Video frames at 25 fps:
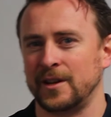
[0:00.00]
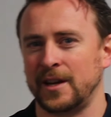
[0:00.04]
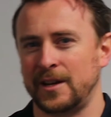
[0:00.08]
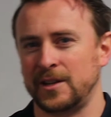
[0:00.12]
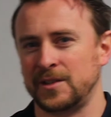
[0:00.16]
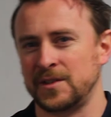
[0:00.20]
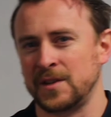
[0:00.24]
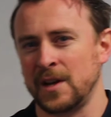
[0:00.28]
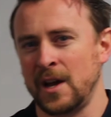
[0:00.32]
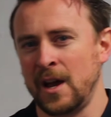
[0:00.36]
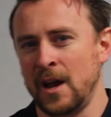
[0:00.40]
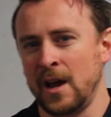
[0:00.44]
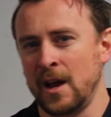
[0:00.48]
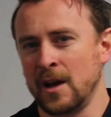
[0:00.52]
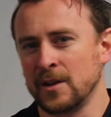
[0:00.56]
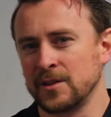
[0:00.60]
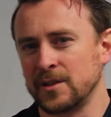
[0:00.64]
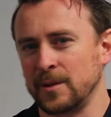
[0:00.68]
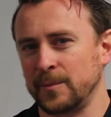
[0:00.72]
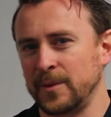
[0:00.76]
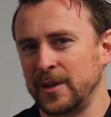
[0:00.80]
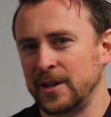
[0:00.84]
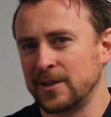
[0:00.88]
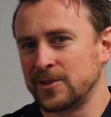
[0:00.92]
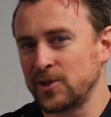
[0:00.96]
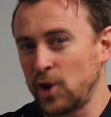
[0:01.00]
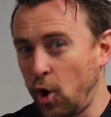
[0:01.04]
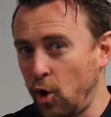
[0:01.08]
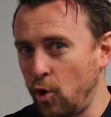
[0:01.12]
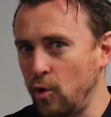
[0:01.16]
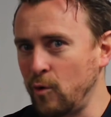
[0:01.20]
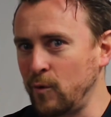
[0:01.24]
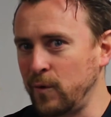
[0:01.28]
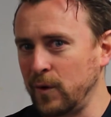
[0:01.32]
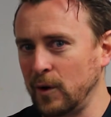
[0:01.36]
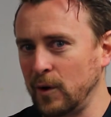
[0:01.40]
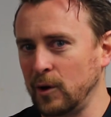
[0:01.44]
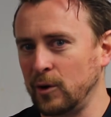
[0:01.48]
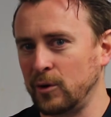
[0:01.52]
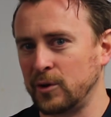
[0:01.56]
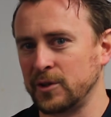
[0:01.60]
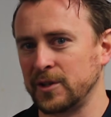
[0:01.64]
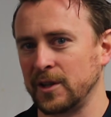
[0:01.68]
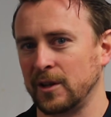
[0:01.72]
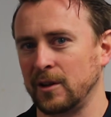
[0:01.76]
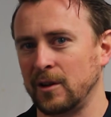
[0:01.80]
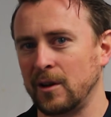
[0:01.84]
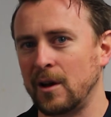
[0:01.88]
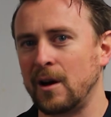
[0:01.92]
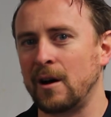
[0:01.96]
and it's something that's overlooked a
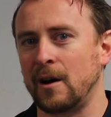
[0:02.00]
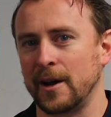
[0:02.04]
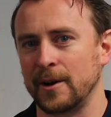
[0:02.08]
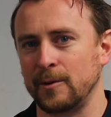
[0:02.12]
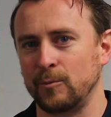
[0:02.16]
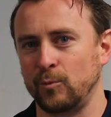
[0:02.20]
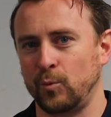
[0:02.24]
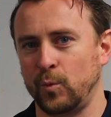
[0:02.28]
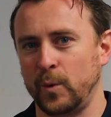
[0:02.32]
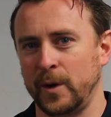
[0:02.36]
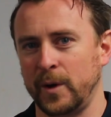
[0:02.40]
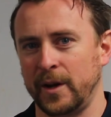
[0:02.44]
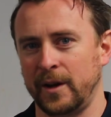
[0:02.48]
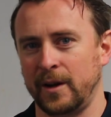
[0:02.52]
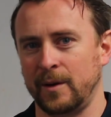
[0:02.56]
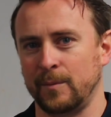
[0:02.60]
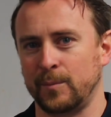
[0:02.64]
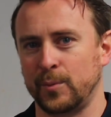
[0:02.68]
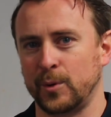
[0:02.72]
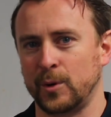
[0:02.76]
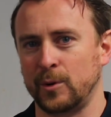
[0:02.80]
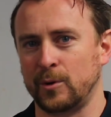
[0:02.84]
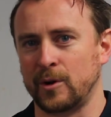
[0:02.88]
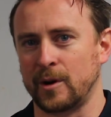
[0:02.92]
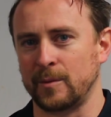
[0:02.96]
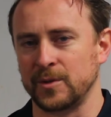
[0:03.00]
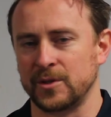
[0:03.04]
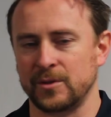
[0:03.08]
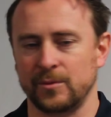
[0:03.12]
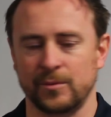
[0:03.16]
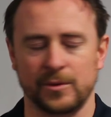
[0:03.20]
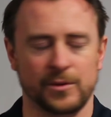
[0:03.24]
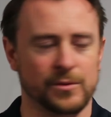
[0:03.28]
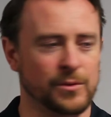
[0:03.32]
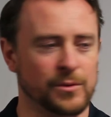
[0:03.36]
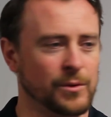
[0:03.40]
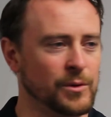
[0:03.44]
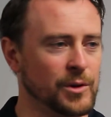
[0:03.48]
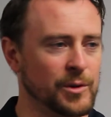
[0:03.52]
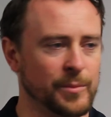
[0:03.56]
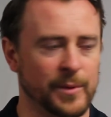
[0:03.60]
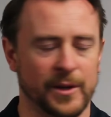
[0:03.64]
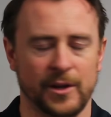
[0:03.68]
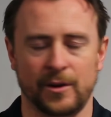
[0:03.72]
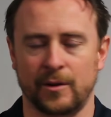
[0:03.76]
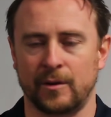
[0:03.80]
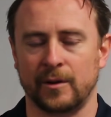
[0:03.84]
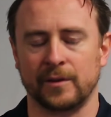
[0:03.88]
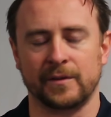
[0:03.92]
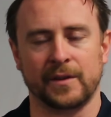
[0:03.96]
lot within programming. So we talk about,
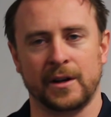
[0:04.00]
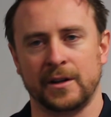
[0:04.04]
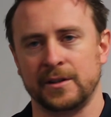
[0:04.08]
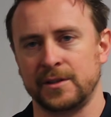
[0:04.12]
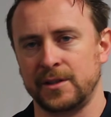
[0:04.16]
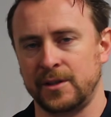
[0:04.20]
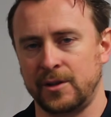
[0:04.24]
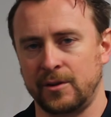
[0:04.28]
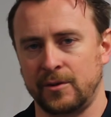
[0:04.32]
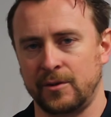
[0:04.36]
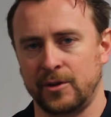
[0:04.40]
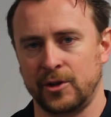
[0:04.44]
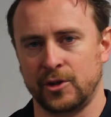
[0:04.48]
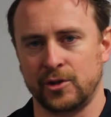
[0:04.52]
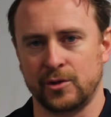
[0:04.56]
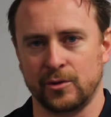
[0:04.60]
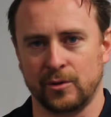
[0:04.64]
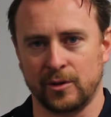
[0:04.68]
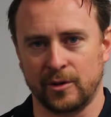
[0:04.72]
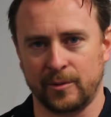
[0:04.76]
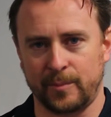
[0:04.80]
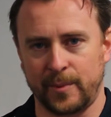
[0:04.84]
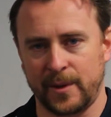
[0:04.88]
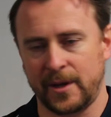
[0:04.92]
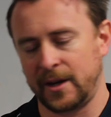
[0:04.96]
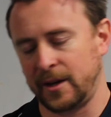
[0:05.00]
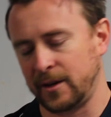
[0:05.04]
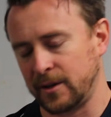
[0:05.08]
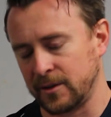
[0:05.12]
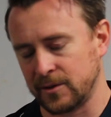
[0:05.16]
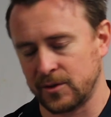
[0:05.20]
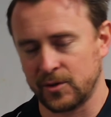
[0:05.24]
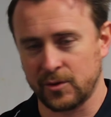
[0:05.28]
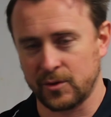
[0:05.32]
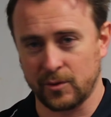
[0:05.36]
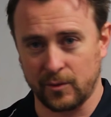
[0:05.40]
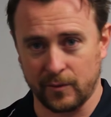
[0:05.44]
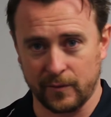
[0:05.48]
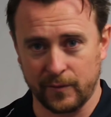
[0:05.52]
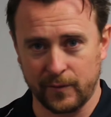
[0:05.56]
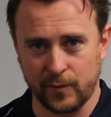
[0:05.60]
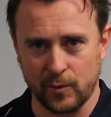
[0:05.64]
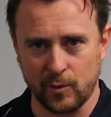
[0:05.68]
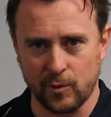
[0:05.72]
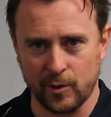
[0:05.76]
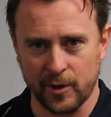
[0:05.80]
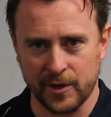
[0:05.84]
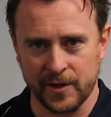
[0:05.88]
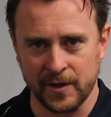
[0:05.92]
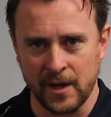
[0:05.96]
I've got anterior shoulder pain and so
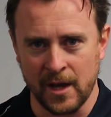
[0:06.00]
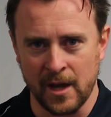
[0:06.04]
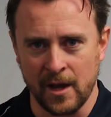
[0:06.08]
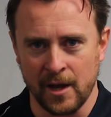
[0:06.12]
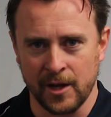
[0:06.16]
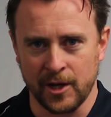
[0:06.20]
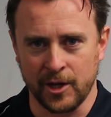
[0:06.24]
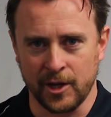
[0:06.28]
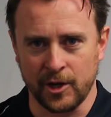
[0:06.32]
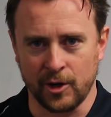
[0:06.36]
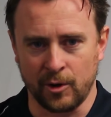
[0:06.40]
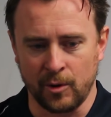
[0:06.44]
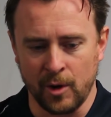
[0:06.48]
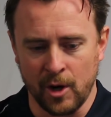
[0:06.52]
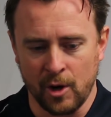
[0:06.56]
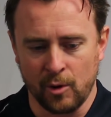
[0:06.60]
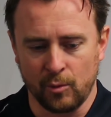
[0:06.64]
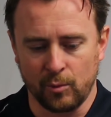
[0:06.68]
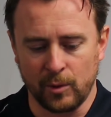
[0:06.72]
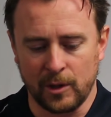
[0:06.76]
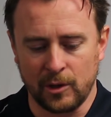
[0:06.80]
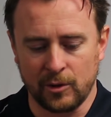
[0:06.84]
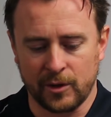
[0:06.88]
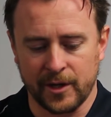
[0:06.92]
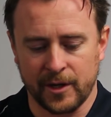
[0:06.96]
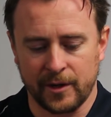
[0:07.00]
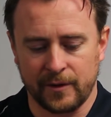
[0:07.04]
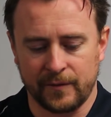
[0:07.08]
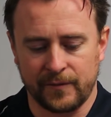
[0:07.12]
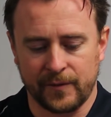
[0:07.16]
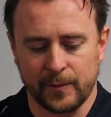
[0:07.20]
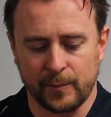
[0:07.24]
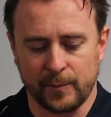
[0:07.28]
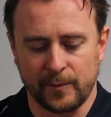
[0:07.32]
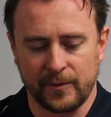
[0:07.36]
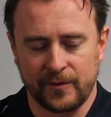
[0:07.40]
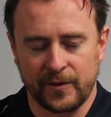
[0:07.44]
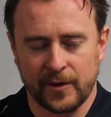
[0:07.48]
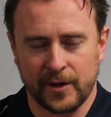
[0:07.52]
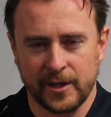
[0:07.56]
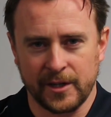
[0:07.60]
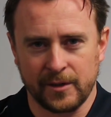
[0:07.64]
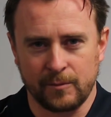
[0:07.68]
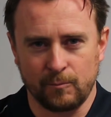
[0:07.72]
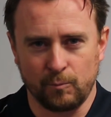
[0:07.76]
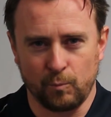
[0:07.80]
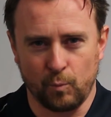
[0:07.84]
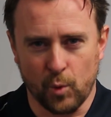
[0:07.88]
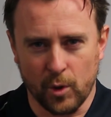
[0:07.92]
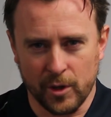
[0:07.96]
forth. We look at it from a very
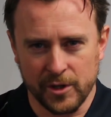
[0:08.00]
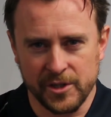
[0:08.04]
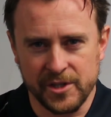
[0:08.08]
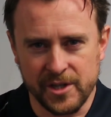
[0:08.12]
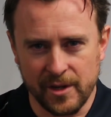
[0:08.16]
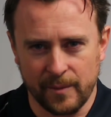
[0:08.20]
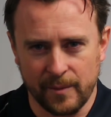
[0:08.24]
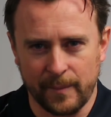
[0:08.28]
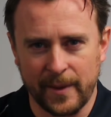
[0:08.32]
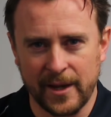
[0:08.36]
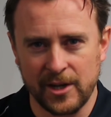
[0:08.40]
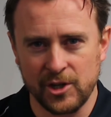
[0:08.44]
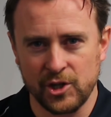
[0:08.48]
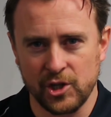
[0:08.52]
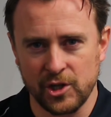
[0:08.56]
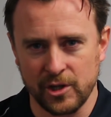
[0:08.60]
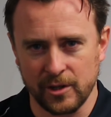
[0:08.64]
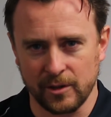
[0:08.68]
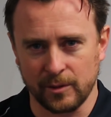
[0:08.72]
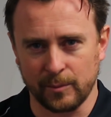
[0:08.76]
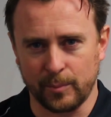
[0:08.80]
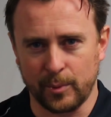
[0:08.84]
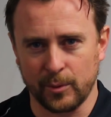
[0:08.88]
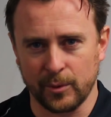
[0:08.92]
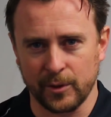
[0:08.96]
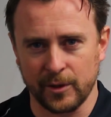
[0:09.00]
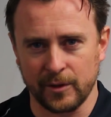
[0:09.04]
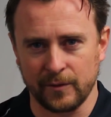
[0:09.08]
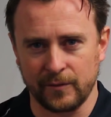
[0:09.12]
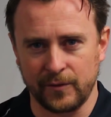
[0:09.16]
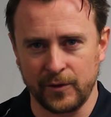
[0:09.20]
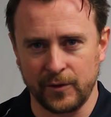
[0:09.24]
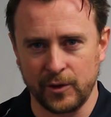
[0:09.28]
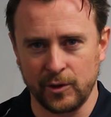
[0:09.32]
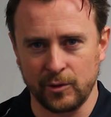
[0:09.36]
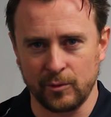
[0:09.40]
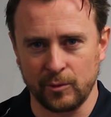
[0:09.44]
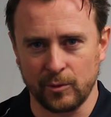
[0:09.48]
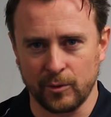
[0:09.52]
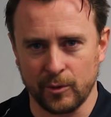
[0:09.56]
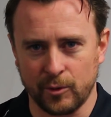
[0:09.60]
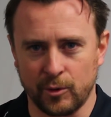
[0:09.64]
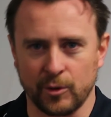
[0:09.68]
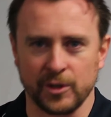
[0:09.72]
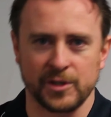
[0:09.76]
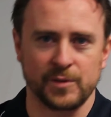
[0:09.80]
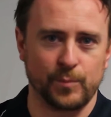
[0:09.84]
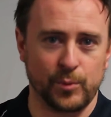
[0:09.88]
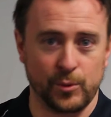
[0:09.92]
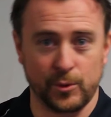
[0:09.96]
one-dimensional point of view. Oh,
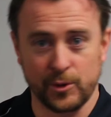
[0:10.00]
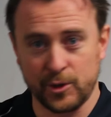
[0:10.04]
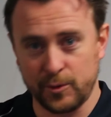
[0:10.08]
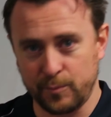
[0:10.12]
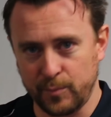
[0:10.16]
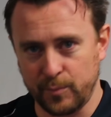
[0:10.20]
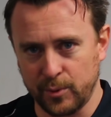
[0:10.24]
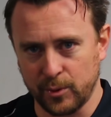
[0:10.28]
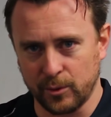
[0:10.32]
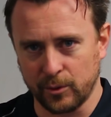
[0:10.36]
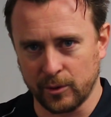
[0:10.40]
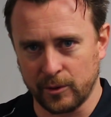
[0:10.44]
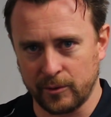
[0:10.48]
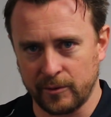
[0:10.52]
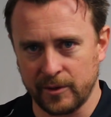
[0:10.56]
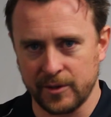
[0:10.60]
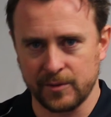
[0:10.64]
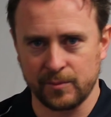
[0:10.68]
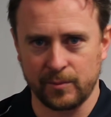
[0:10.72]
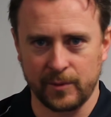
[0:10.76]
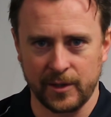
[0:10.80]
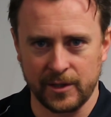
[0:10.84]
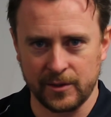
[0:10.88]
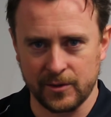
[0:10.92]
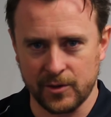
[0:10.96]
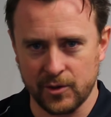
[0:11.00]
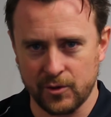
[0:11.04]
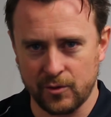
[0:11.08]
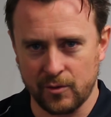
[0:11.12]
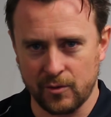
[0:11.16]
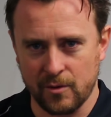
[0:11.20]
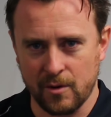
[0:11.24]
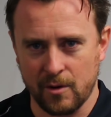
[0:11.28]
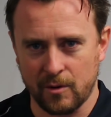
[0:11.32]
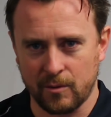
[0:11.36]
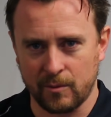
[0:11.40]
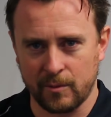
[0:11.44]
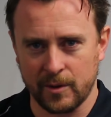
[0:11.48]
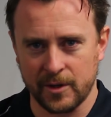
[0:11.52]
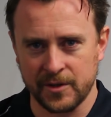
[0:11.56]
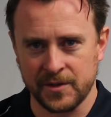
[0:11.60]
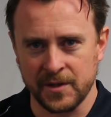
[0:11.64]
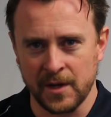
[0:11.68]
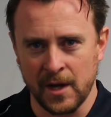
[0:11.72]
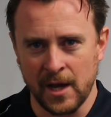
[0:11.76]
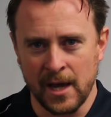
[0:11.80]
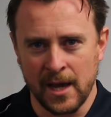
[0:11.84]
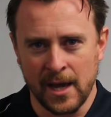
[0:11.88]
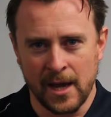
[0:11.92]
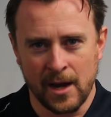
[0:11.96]
it's push-pull or it's weak to strong. Whereas
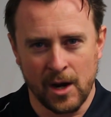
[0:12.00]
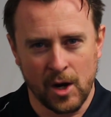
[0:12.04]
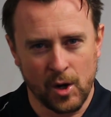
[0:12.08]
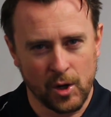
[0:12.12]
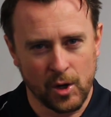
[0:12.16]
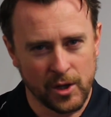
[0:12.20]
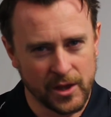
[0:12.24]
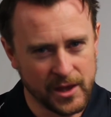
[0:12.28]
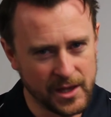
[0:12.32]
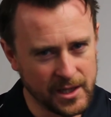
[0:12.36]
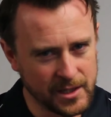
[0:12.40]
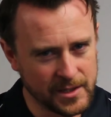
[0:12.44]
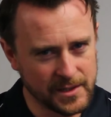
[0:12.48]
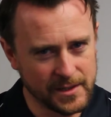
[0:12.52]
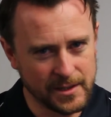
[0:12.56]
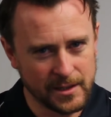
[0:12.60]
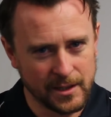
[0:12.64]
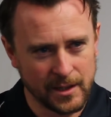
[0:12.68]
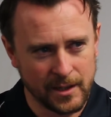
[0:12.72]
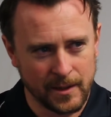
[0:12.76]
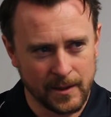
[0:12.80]
this